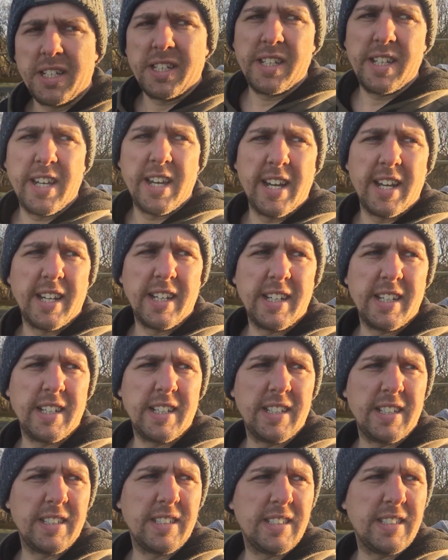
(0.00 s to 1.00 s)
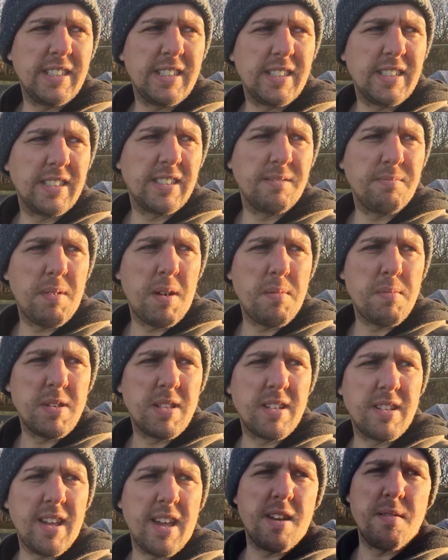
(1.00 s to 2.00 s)
yeah, maybe
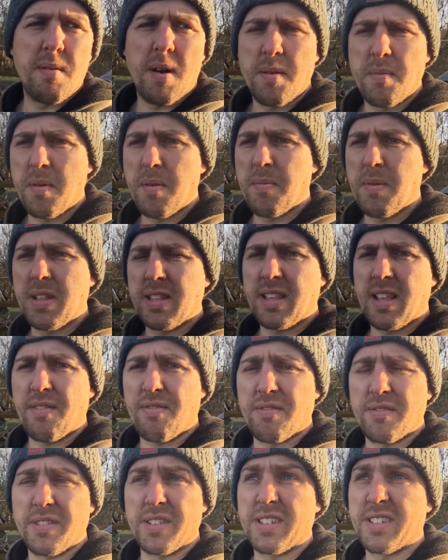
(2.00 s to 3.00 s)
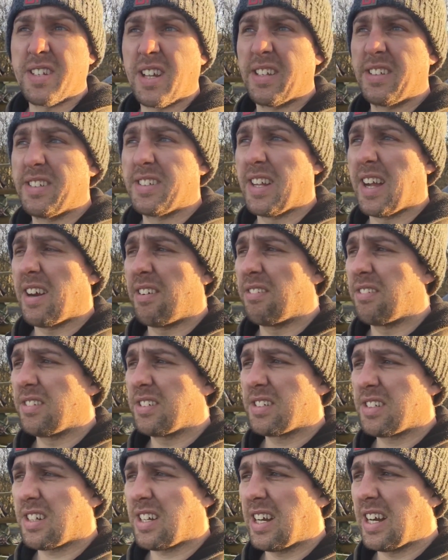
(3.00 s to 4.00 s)
today might be a bit different. The sun's out,
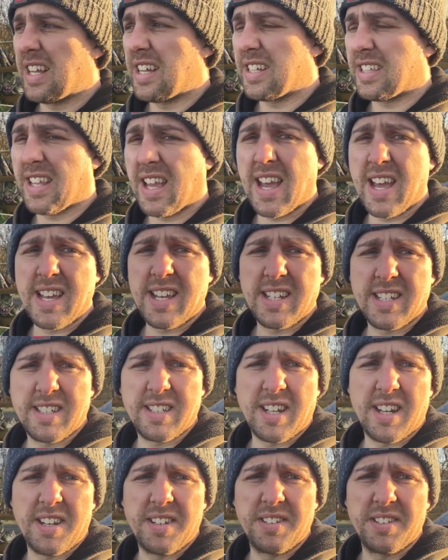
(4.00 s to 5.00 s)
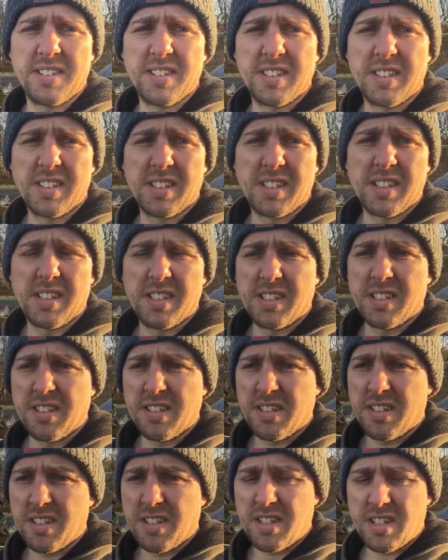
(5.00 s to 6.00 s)
it's a clear day, so
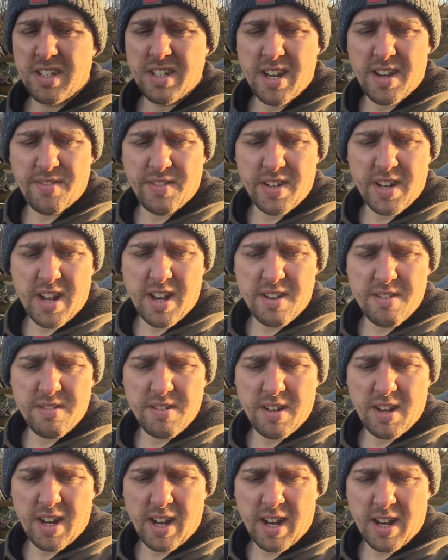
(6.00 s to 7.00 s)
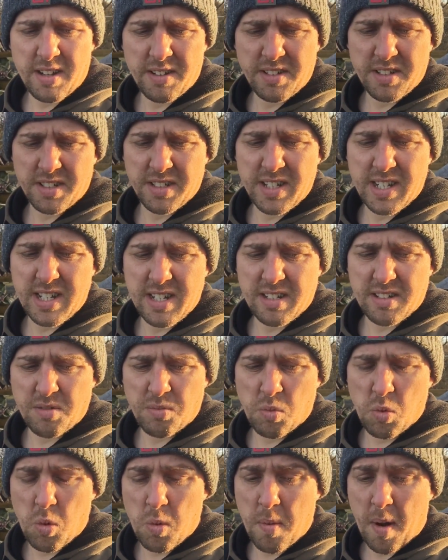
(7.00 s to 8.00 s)
you never know. Just need it to
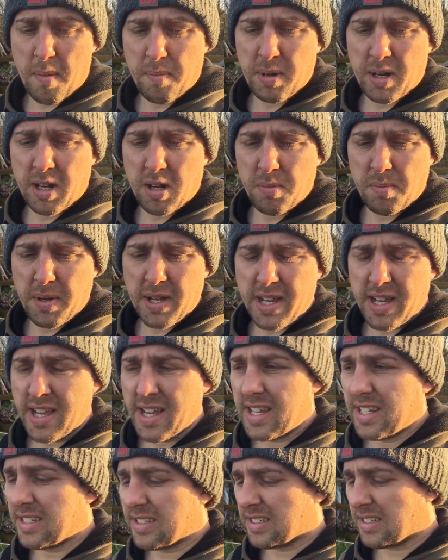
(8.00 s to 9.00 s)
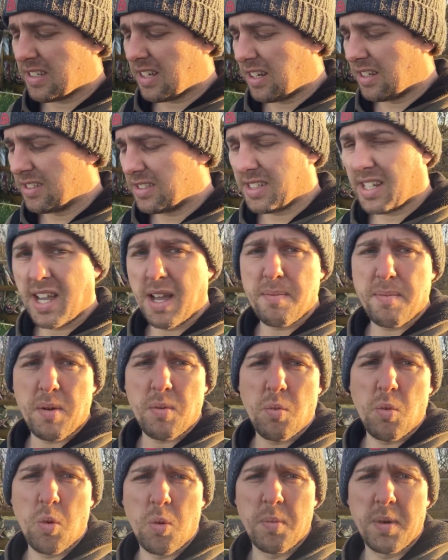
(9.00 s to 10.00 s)
warm up a little bit. It is starting to get a bit
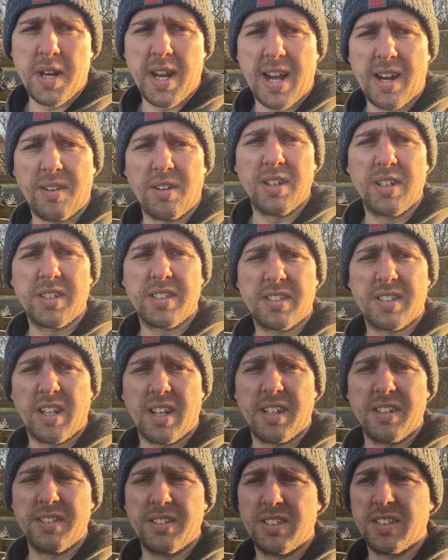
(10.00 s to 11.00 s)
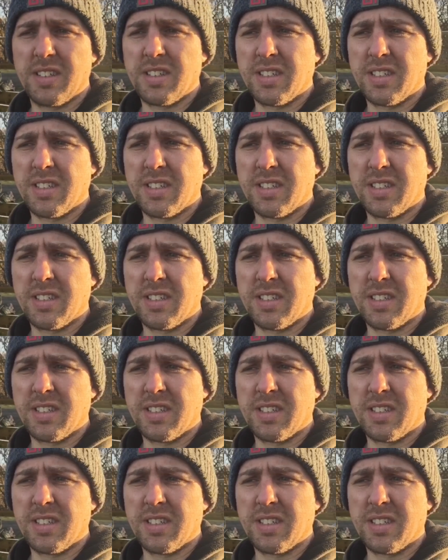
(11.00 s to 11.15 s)
warmer now, so